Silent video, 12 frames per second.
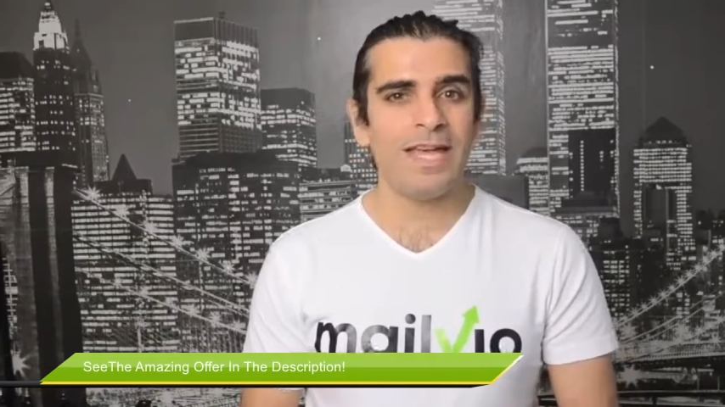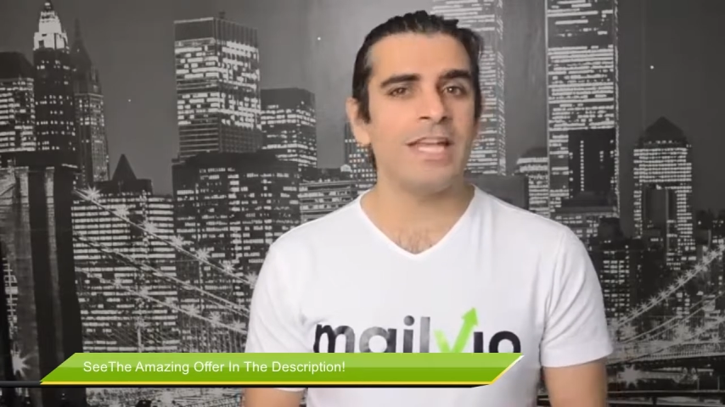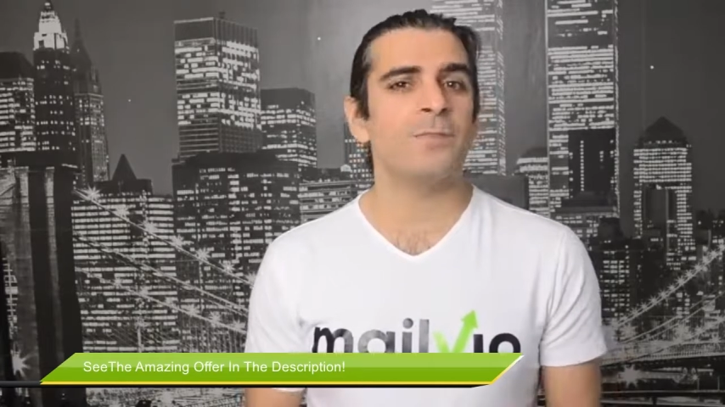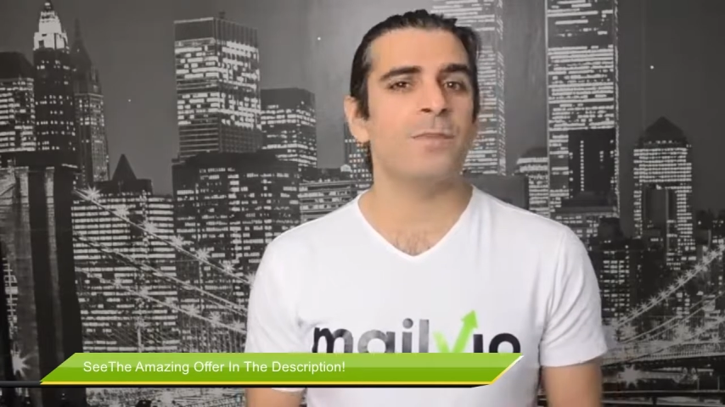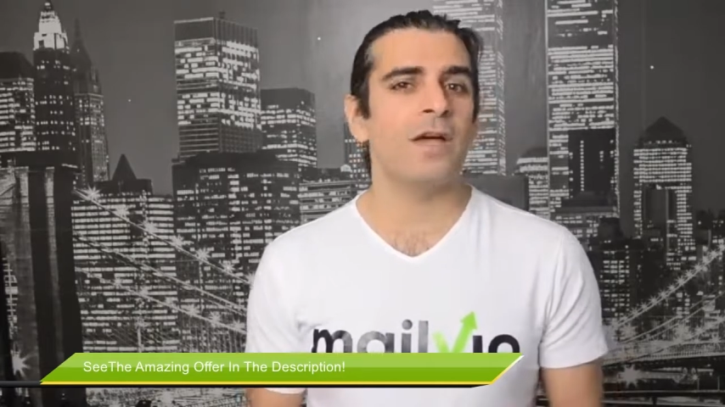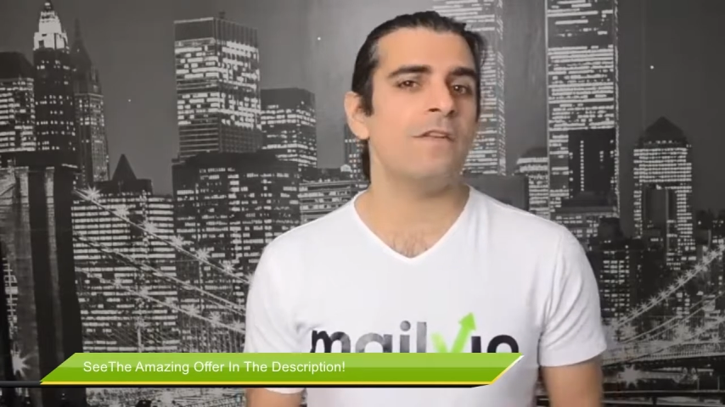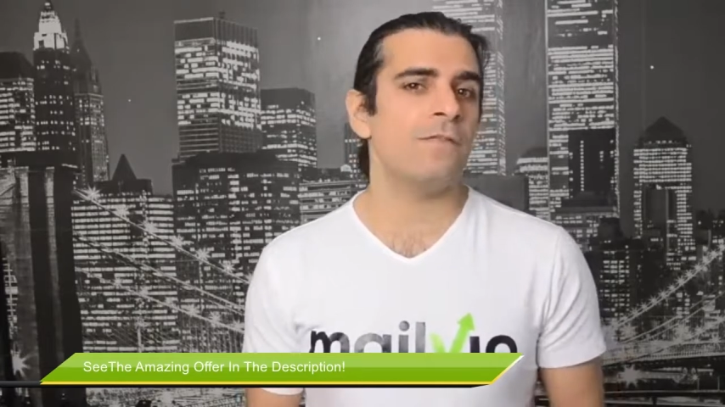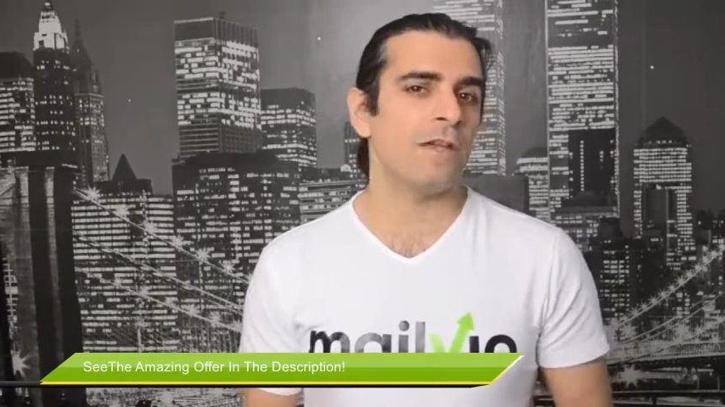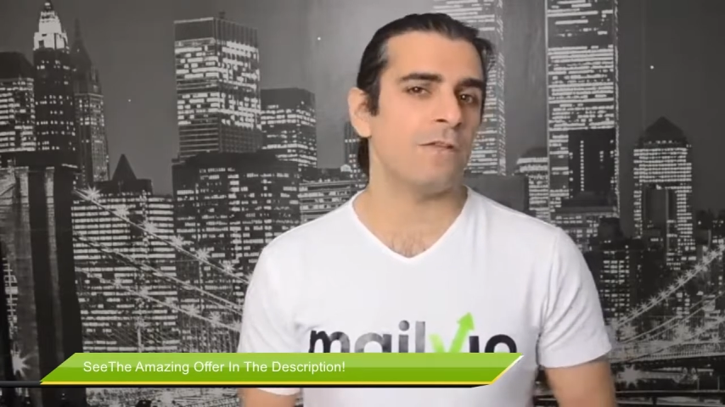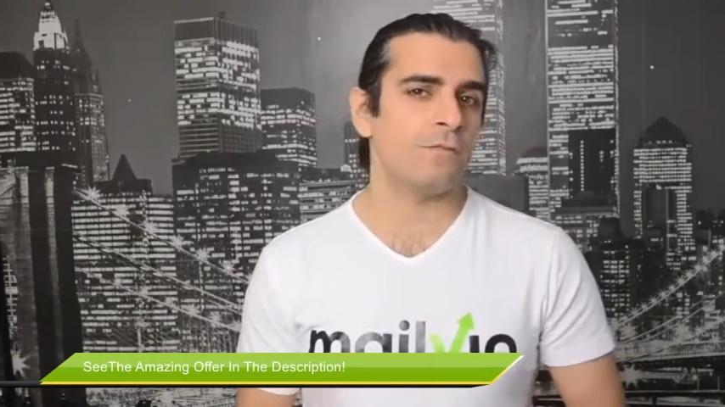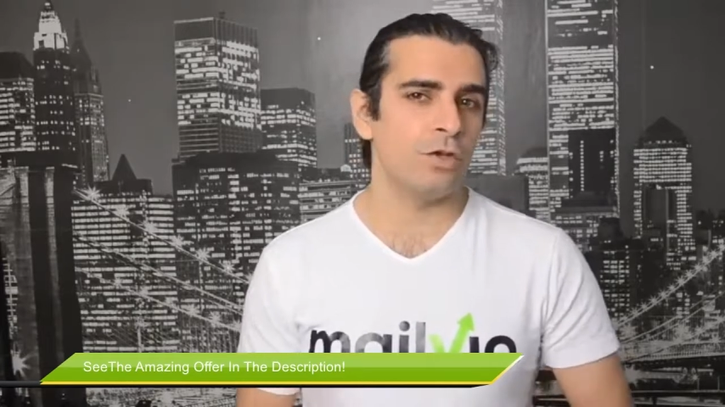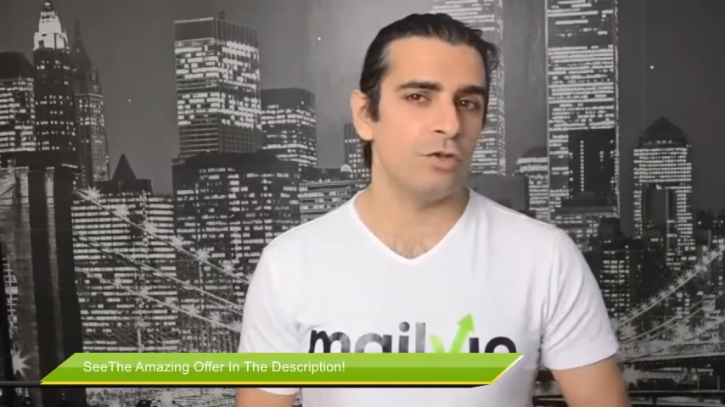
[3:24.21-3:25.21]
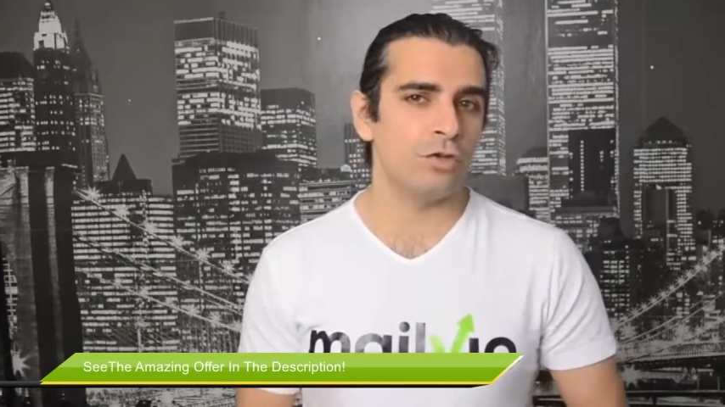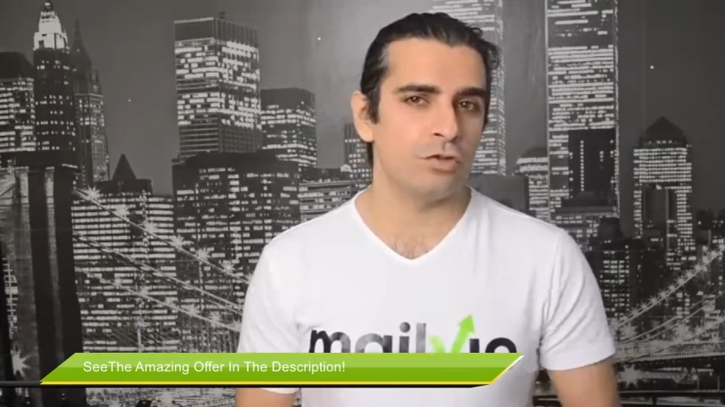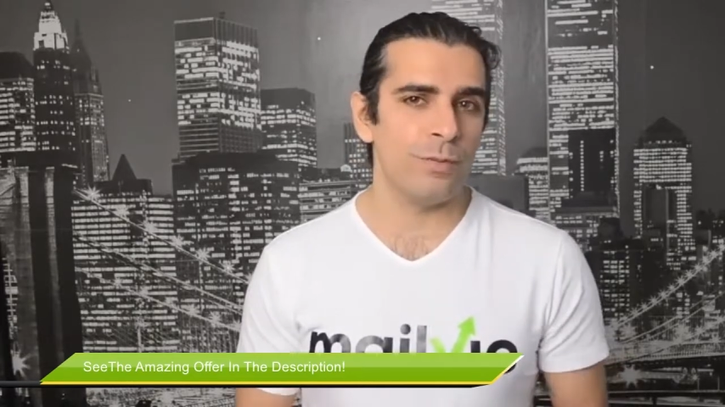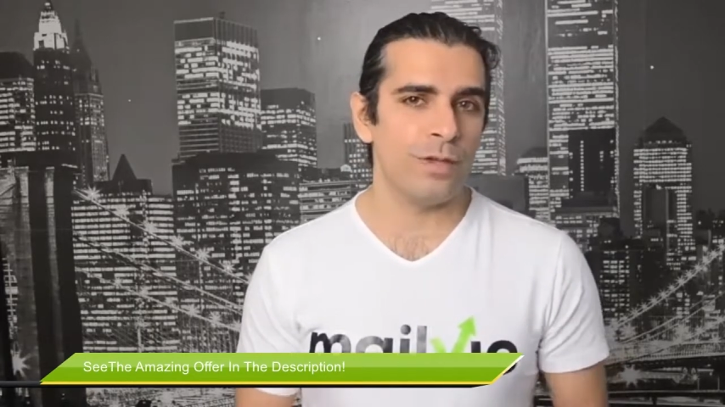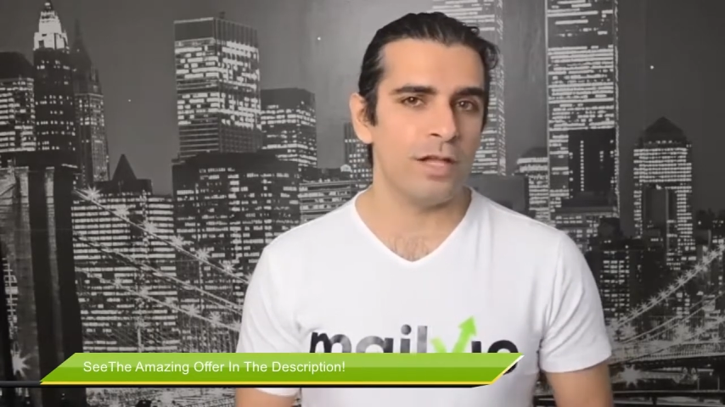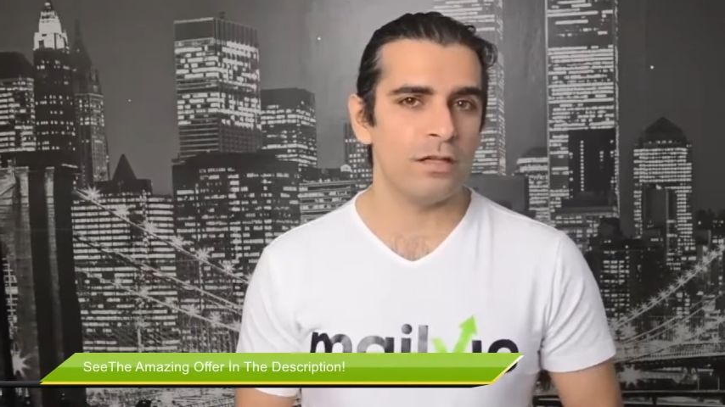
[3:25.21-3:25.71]
is perfect for you
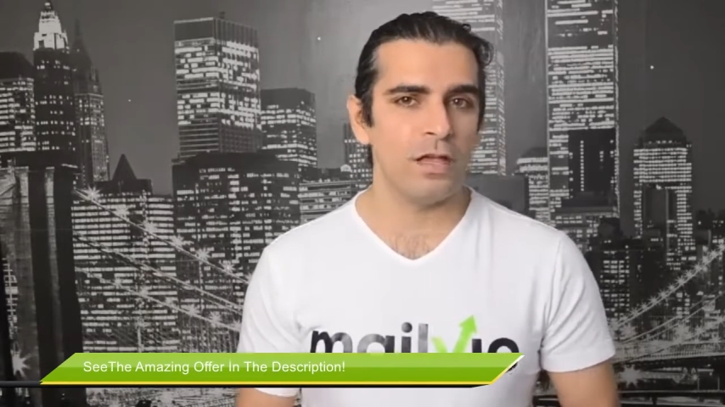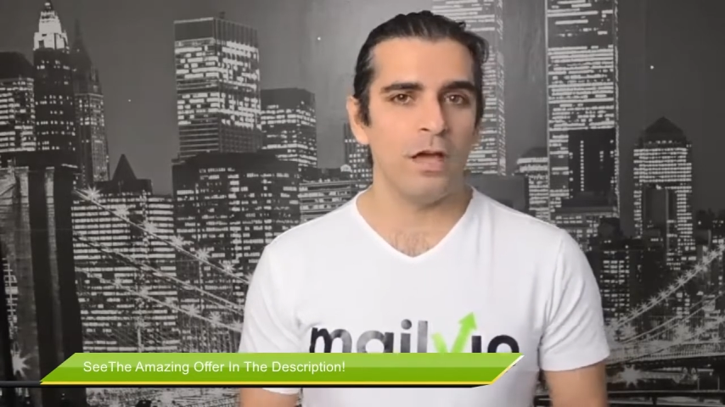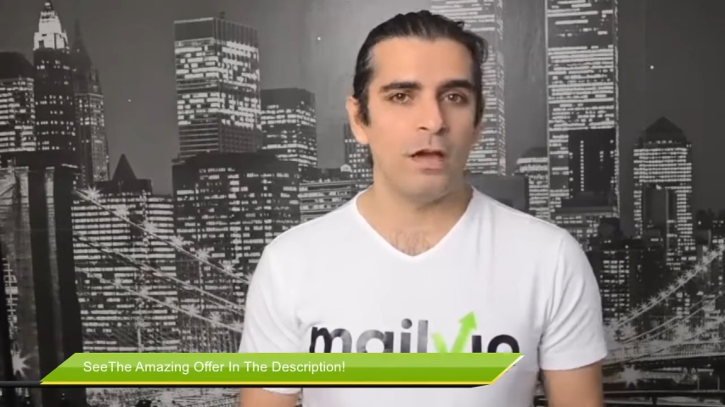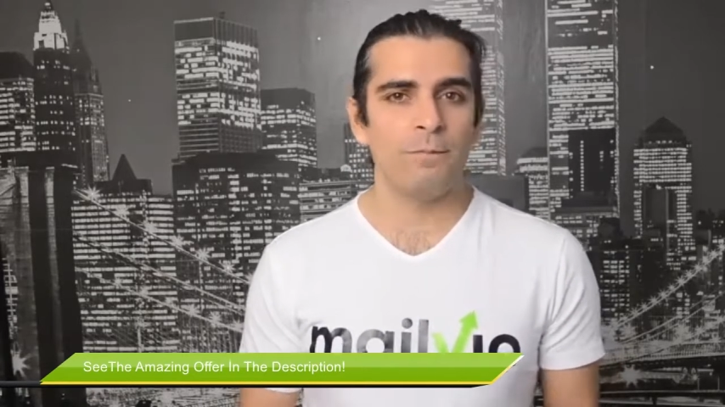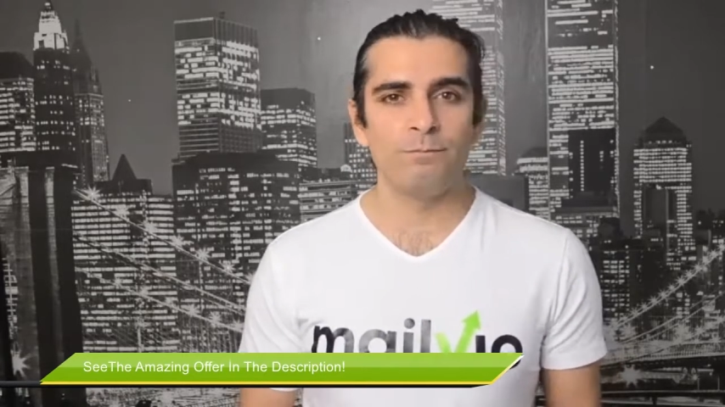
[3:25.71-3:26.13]
to build